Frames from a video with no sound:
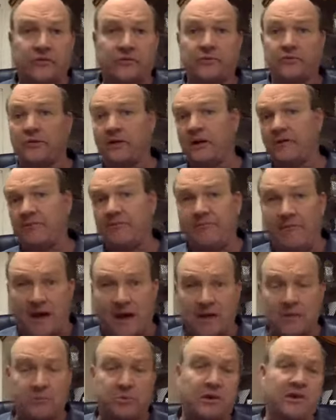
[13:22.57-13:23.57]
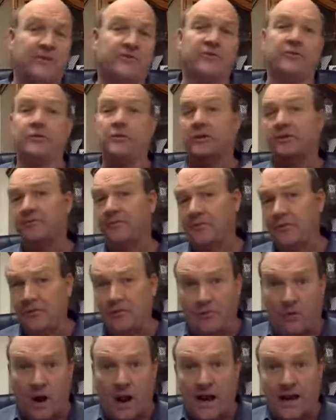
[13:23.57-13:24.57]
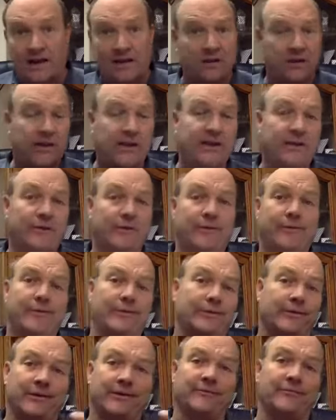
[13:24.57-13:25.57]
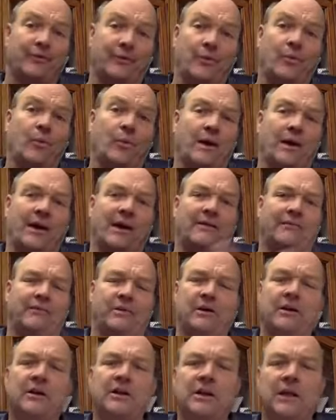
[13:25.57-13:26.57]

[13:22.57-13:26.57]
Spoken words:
They're trying to find places. You're looking for a dry cleaner. You're looking for a whatever.